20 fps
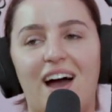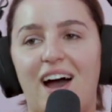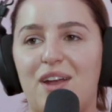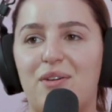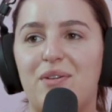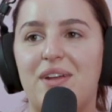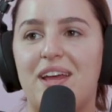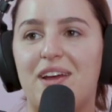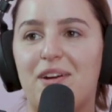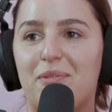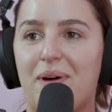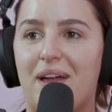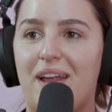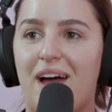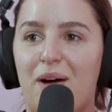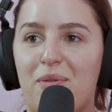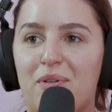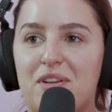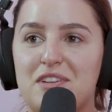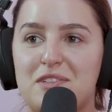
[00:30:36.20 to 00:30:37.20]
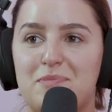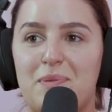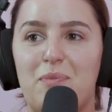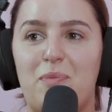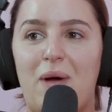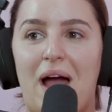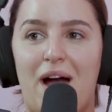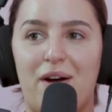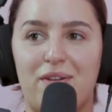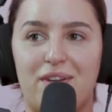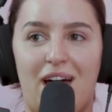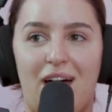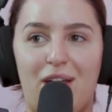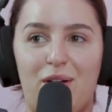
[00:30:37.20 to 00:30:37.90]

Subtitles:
I don't want to hear about it. I want to just be wowed.